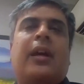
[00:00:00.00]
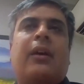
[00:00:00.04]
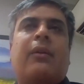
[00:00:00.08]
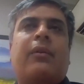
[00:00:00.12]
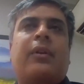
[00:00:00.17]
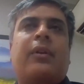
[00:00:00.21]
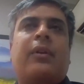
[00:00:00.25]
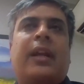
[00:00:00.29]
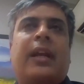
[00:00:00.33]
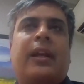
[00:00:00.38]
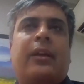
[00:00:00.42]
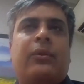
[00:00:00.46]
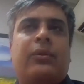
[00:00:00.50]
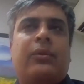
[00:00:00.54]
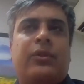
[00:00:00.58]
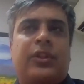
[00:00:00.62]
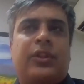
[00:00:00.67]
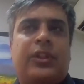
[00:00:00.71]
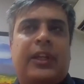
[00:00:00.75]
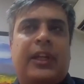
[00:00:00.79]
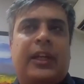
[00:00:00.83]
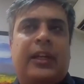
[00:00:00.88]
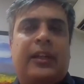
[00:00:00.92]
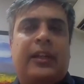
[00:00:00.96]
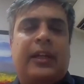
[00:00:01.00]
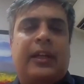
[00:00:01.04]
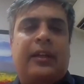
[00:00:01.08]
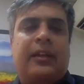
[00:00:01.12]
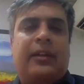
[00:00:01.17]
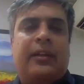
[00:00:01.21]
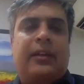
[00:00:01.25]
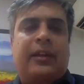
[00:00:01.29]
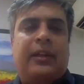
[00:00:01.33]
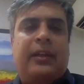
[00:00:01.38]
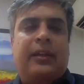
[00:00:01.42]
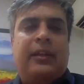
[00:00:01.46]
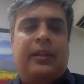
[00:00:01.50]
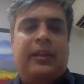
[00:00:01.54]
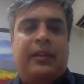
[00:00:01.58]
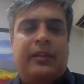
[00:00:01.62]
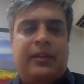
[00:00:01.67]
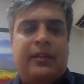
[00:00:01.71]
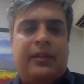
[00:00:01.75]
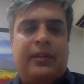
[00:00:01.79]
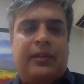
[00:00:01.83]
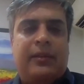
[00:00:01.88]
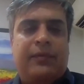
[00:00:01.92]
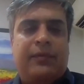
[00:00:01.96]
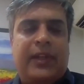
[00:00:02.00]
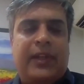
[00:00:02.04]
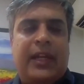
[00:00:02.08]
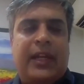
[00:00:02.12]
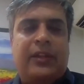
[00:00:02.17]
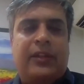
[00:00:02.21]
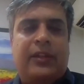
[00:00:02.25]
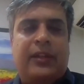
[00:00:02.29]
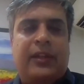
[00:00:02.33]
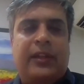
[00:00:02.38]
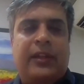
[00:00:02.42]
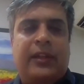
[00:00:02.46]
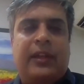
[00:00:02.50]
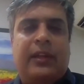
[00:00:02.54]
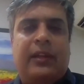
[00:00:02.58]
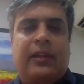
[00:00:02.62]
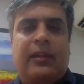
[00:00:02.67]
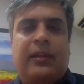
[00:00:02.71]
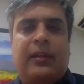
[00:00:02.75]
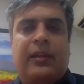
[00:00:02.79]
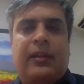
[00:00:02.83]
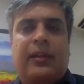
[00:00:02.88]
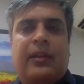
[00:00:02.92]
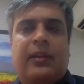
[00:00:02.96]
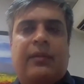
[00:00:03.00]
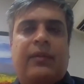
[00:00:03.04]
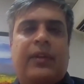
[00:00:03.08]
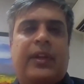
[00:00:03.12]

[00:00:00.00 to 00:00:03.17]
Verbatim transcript: However, I could share that in this financial year,